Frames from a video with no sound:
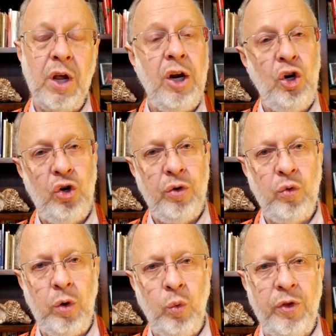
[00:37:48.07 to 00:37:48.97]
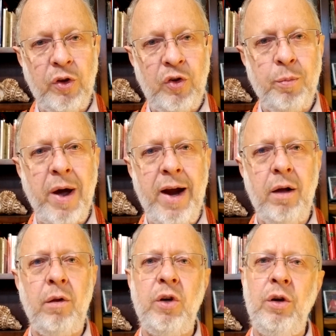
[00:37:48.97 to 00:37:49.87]
You can do it with a
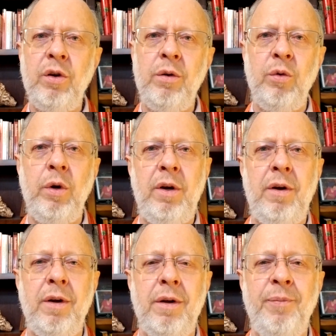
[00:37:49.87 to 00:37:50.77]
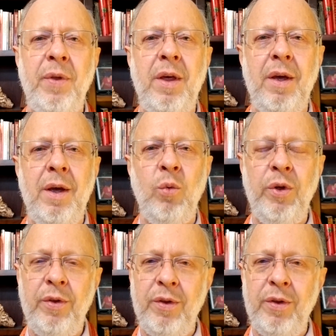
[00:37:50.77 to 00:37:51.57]
smile. You can do it with